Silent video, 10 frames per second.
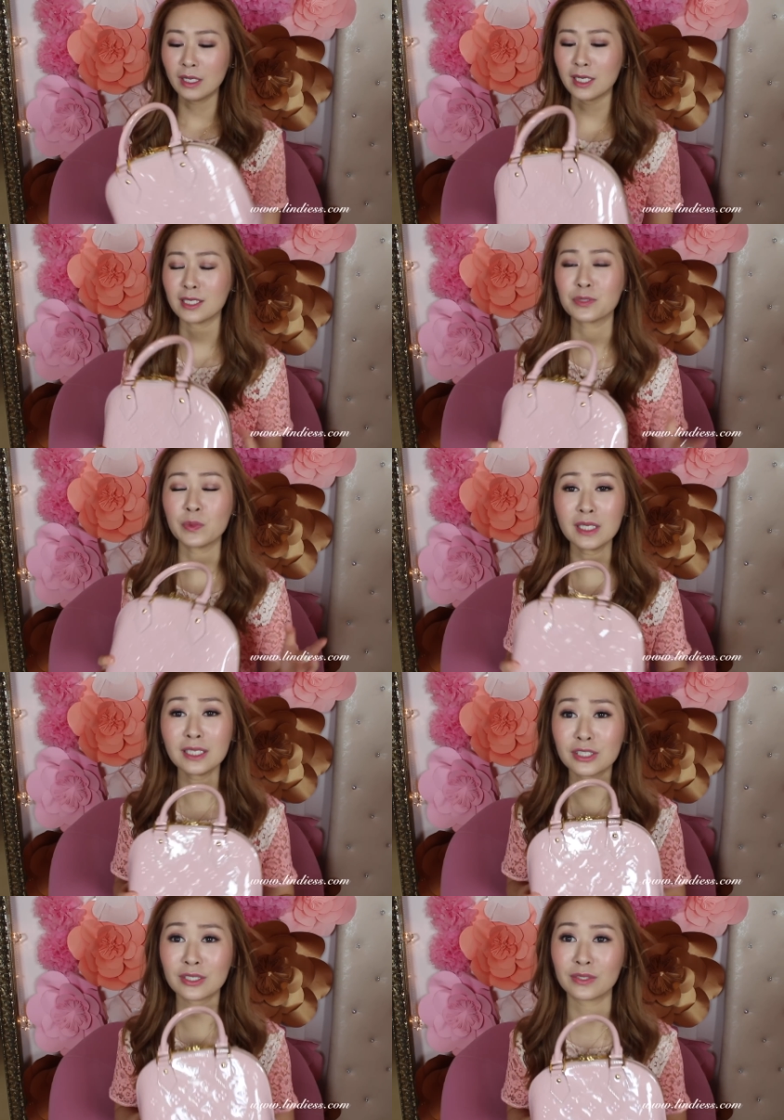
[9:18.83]
it is
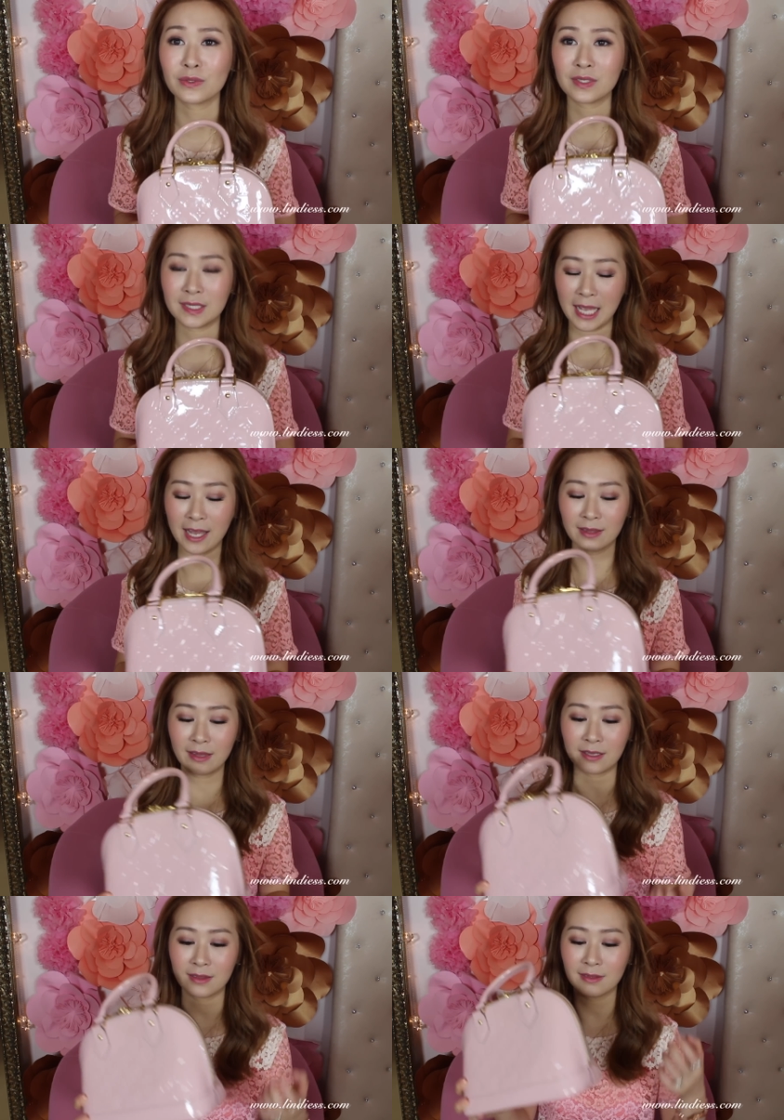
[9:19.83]
really just so sad
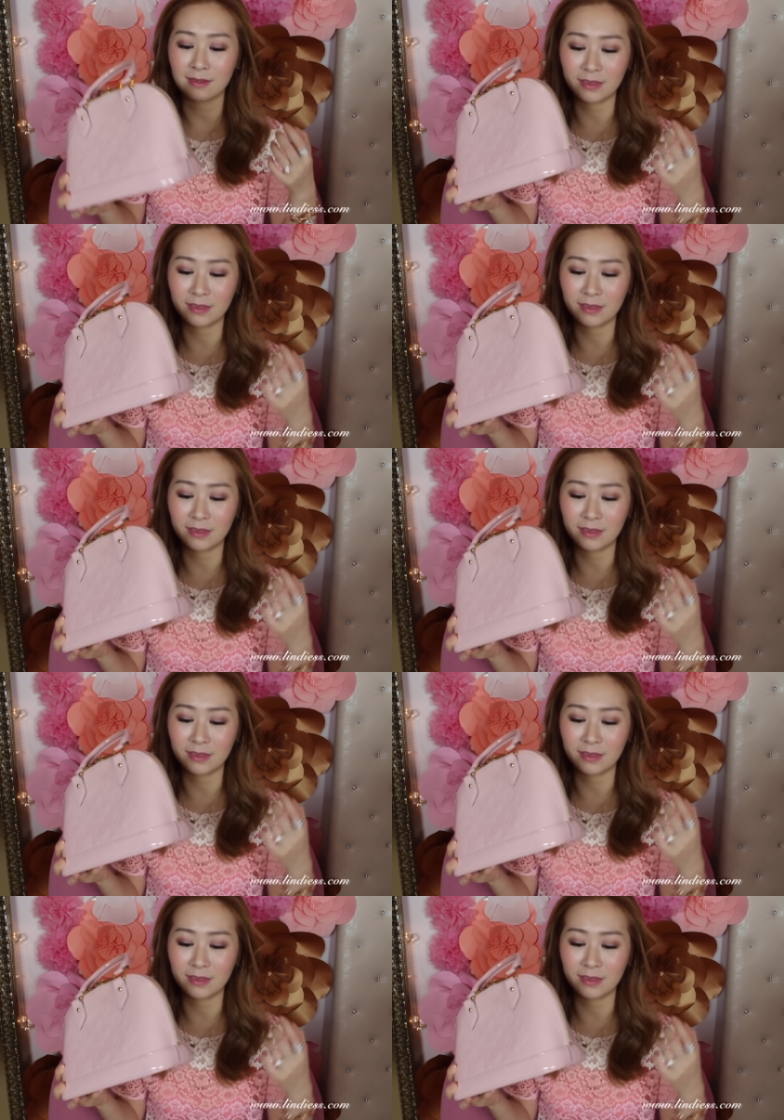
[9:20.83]
that